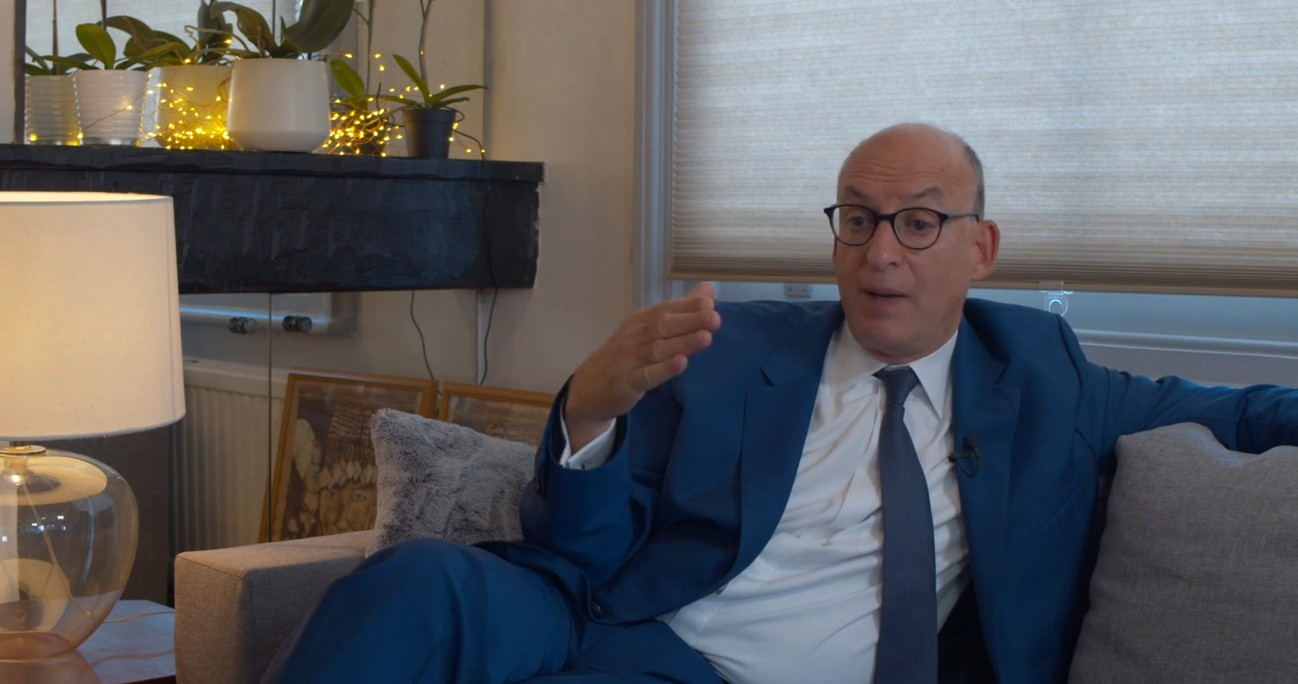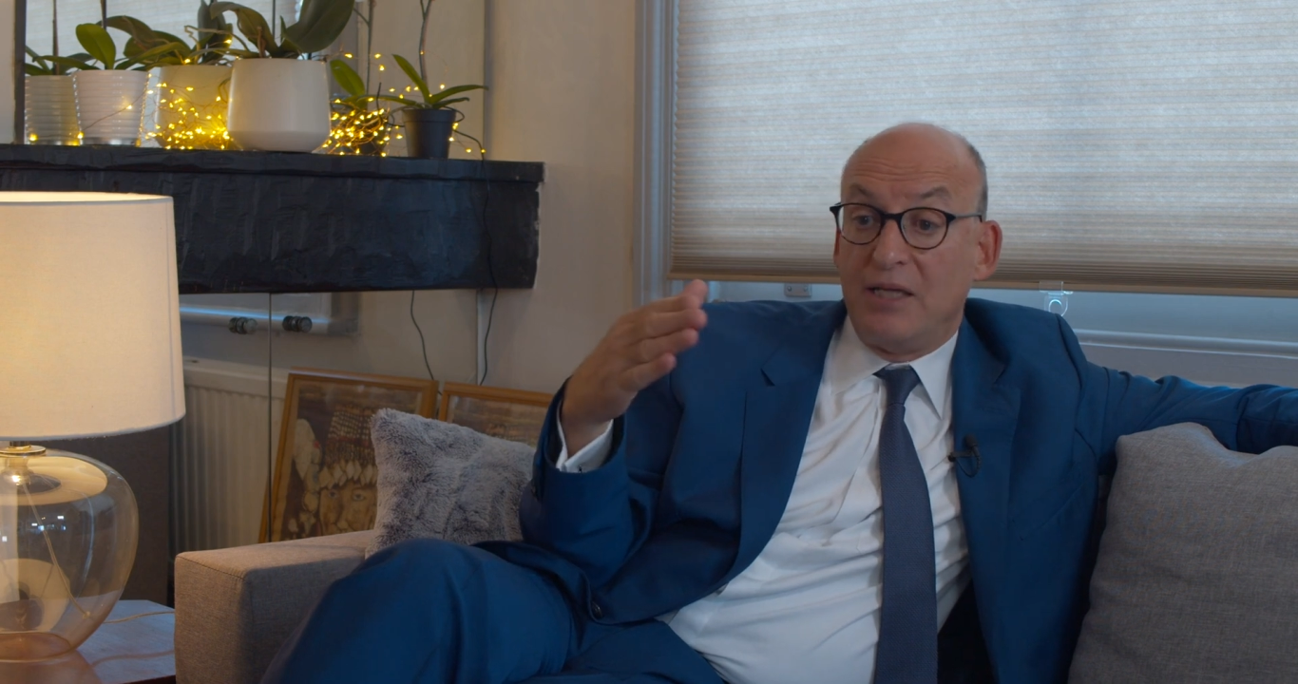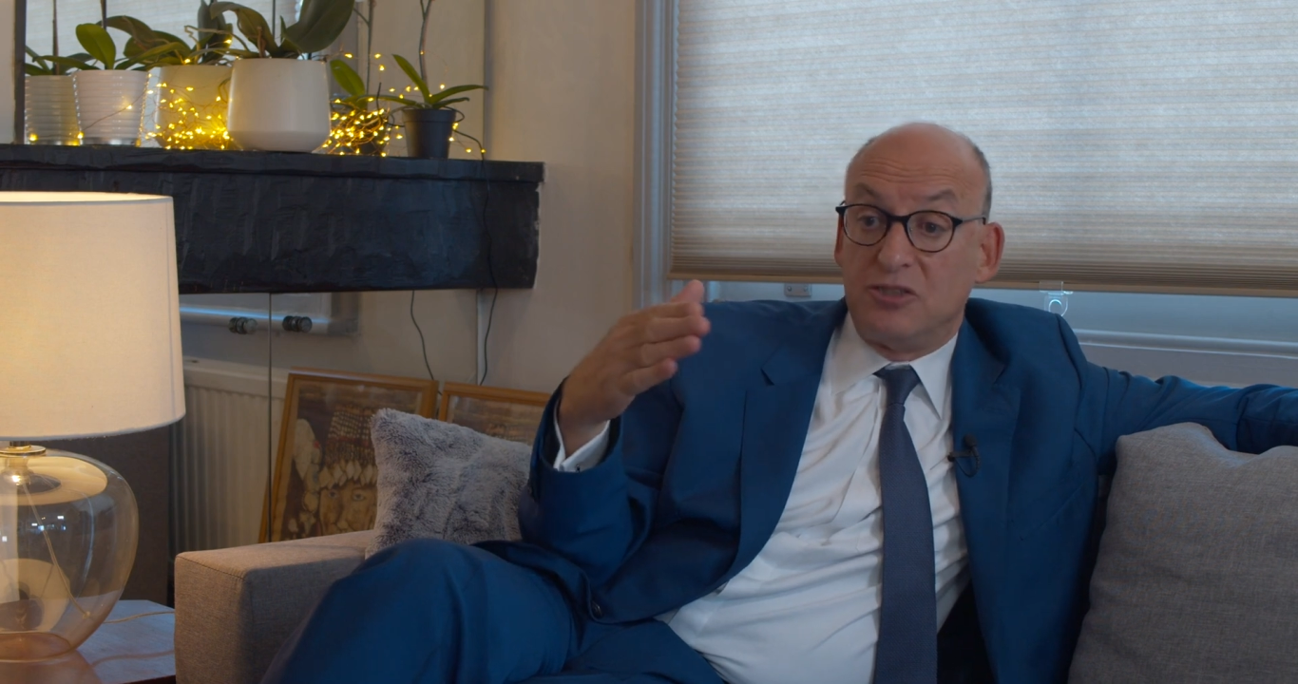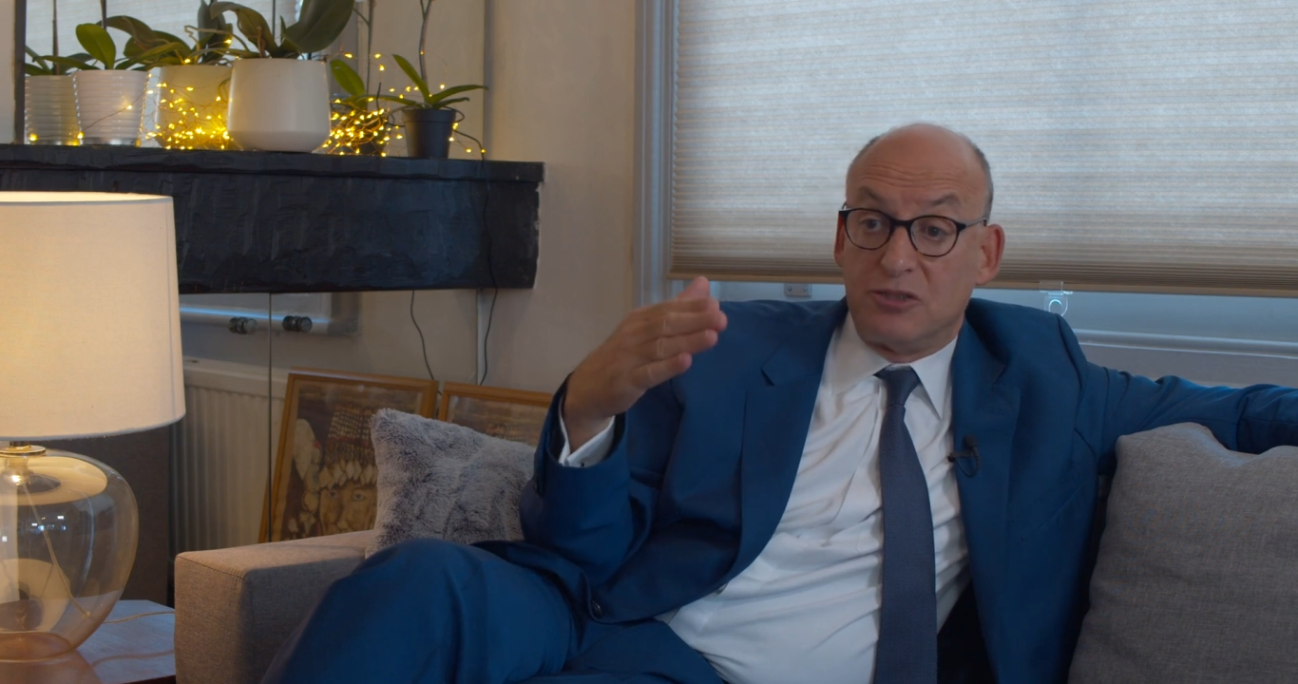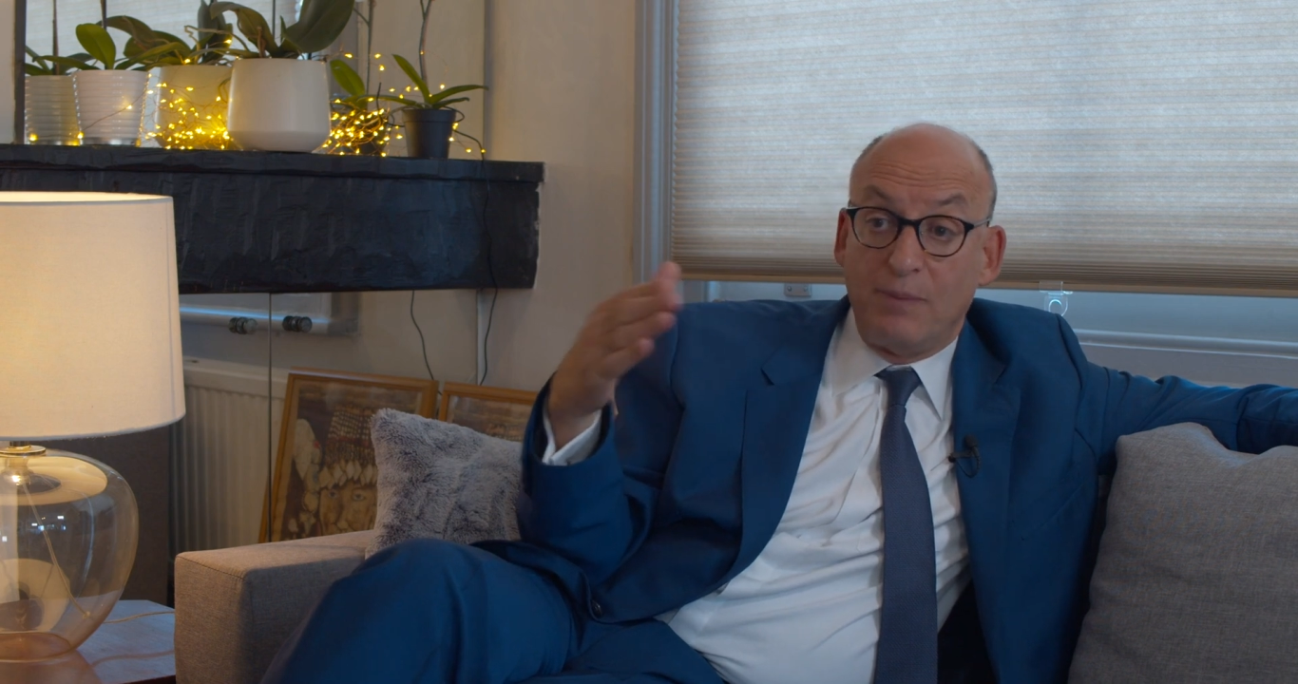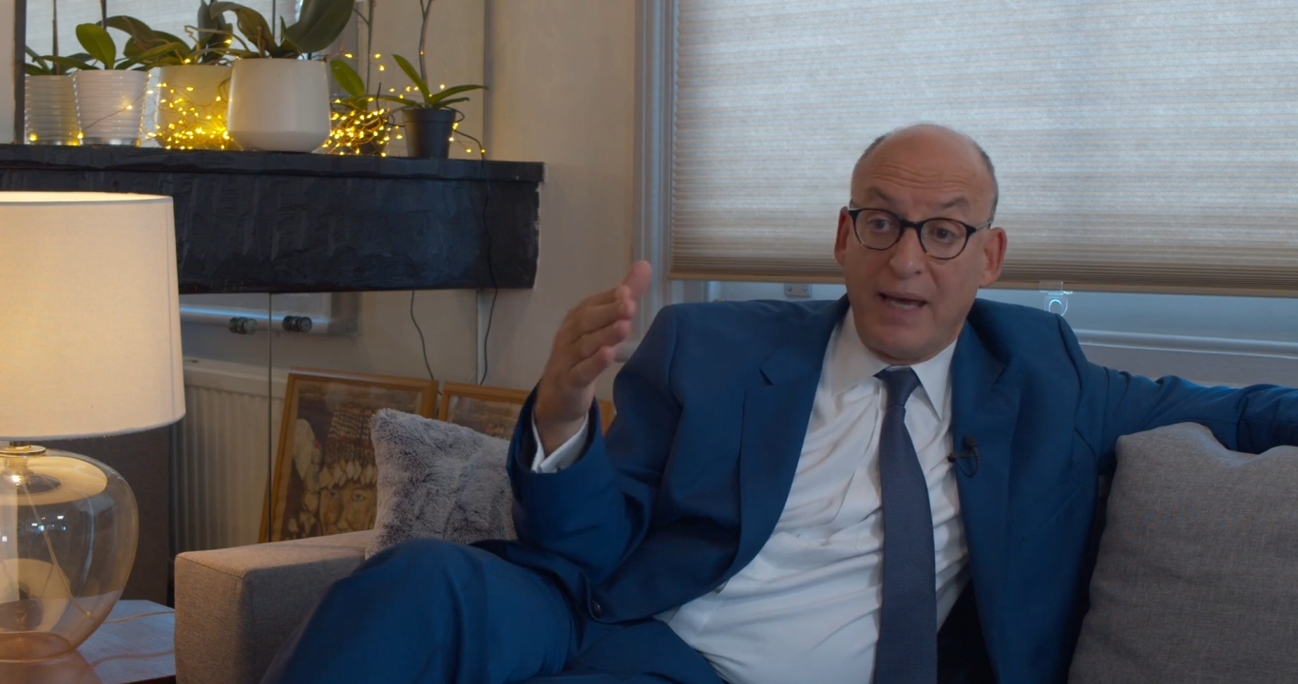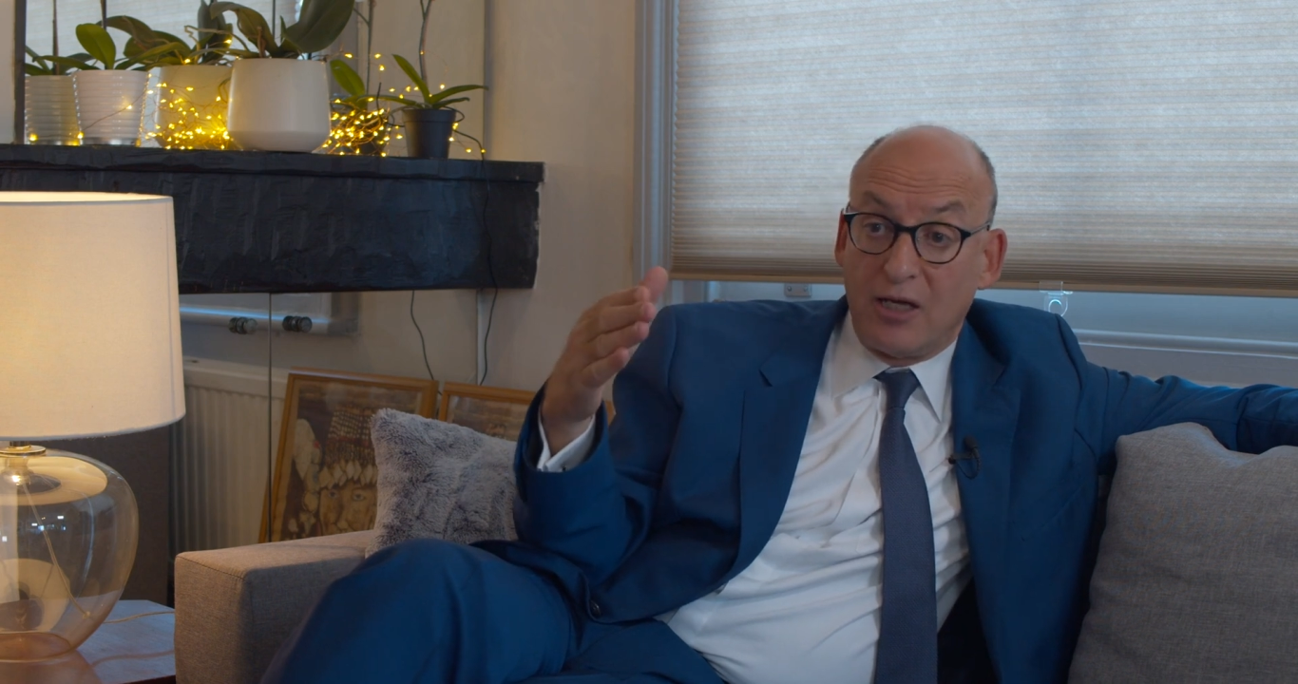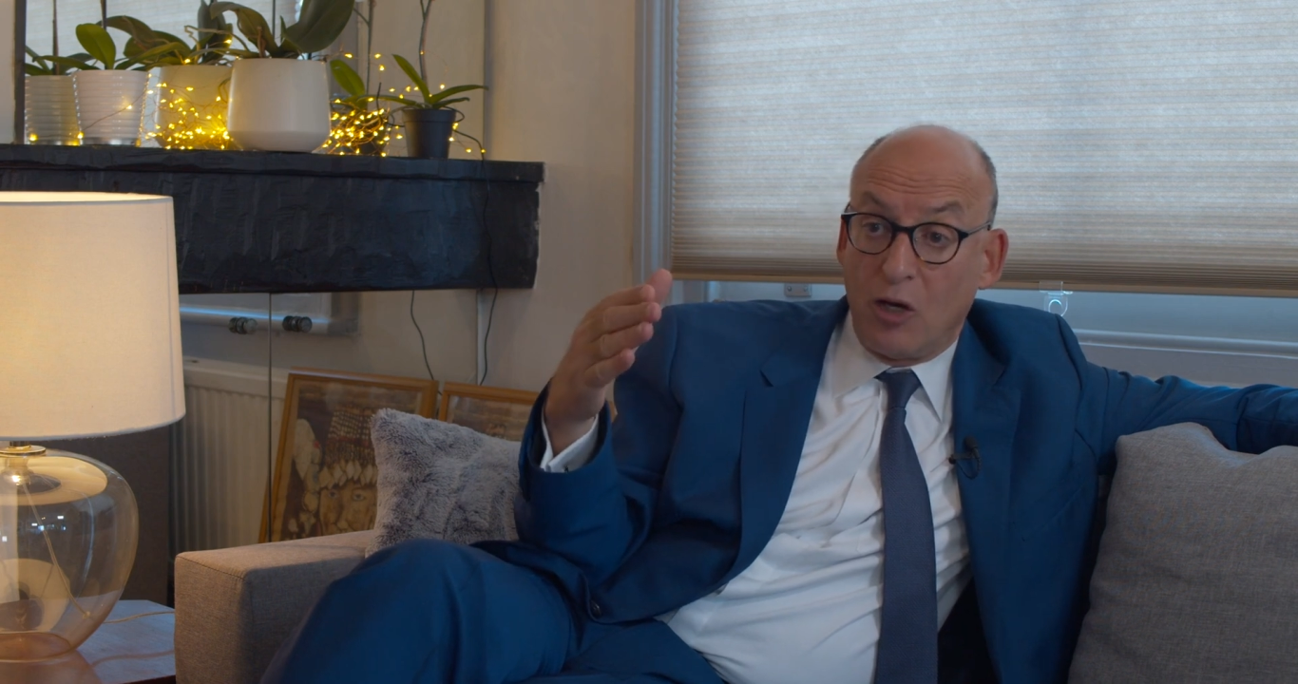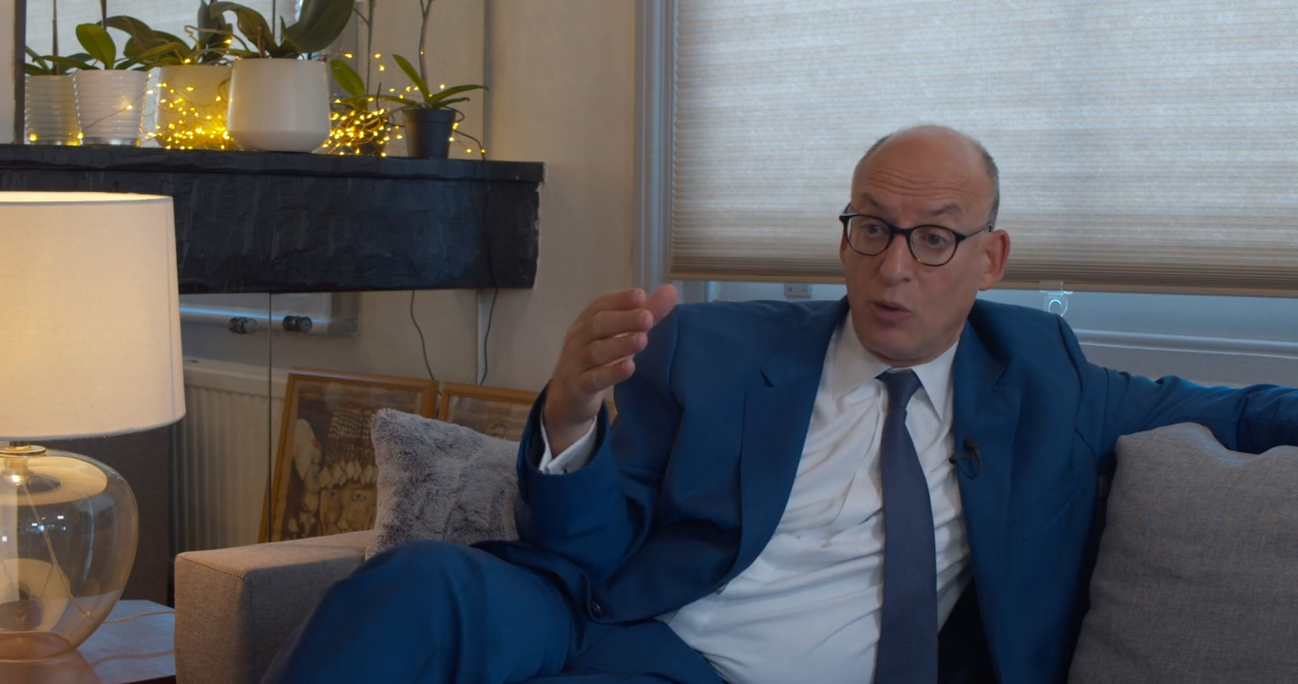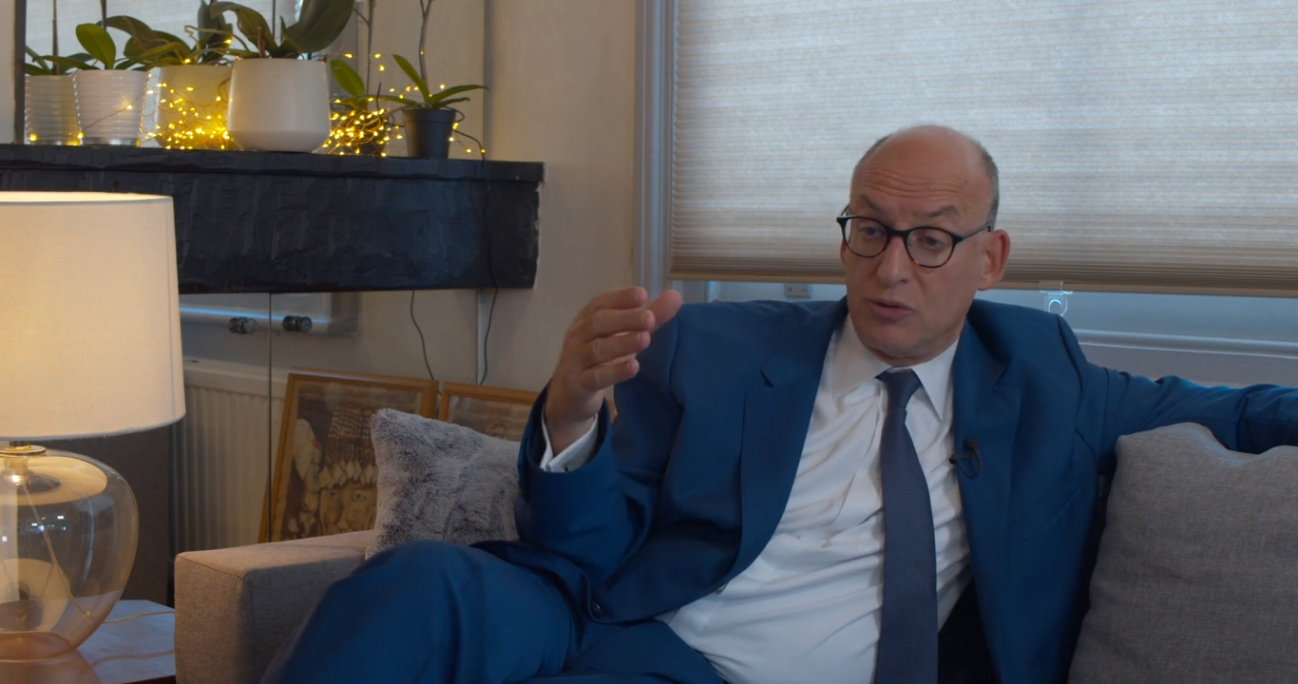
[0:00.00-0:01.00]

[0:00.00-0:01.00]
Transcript: patients may go